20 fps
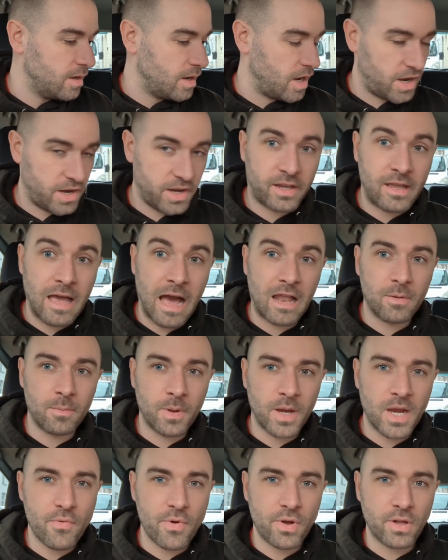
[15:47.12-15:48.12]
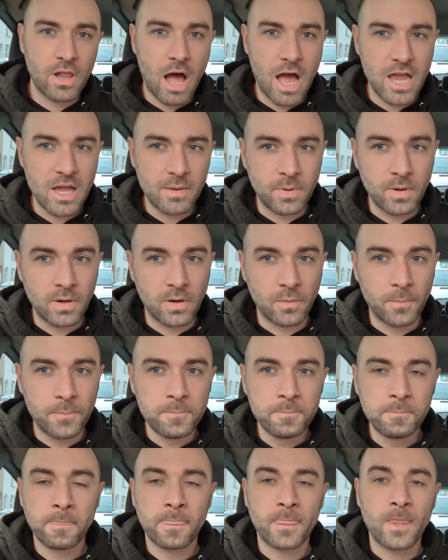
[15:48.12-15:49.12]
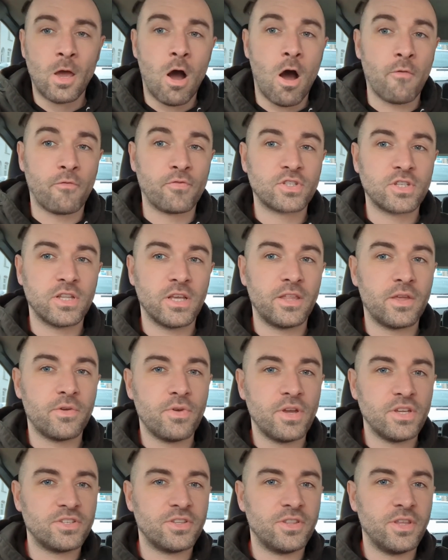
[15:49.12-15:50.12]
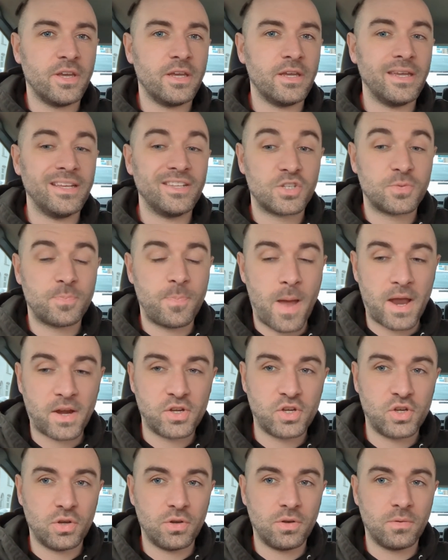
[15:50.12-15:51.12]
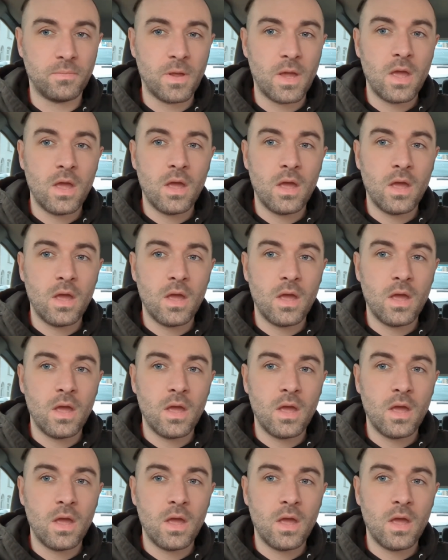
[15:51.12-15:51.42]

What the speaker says: and it can be reliable. Obviously there is the inspection